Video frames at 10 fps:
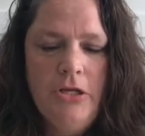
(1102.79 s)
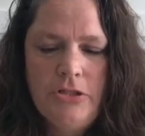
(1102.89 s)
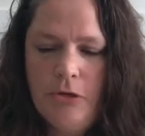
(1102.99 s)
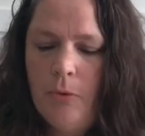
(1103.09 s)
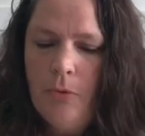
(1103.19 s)

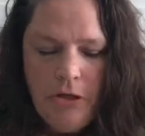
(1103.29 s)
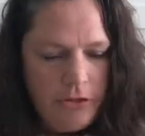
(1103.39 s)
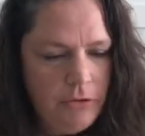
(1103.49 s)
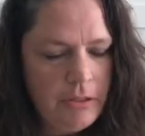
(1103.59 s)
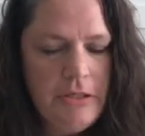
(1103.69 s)
So
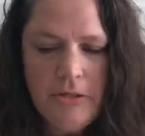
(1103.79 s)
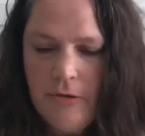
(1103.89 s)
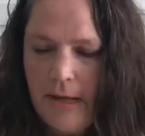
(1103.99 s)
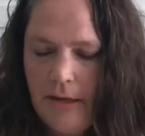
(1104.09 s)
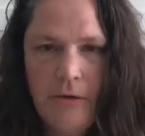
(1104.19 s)
you can do
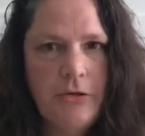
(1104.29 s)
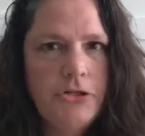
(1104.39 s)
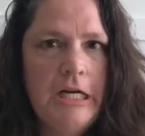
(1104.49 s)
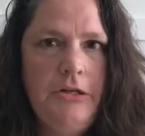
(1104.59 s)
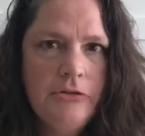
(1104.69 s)
that. You can
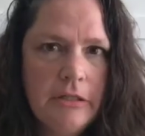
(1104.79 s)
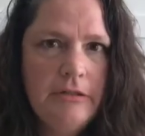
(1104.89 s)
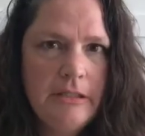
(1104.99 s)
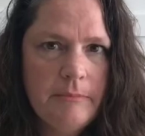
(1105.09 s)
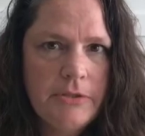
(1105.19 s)
change your
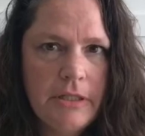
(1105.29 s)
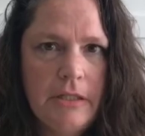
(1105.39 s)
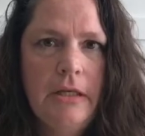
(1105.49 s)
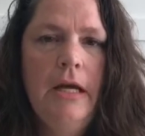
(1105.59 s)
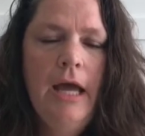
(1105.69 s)
exemption.